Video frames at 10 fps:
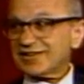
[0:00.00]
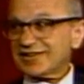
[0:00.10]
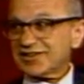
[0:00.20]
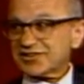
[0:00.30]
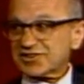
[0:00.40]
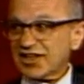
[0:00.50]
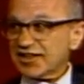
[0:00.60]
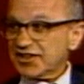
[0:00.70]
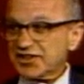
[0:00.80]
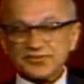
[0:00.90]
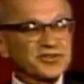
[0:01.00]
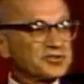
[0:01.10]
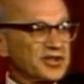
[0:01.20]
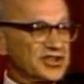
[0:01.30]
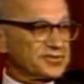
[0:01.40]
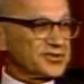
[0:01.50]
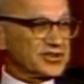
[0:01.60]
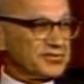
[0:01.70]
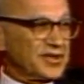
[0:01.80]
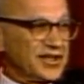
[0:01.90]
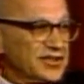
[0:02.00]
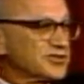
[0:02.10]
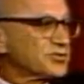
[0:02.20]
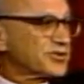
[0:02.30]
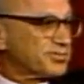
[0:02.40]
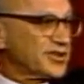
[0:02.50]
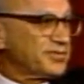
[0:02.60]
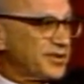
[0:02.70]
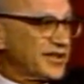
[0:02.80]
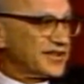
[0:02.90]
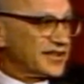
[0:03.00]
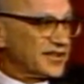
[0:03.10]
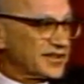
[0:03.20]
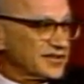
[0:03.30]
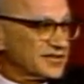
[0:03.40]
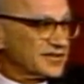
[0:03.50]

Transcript: in a slightly different arrangement than Mayo's with prepaid care.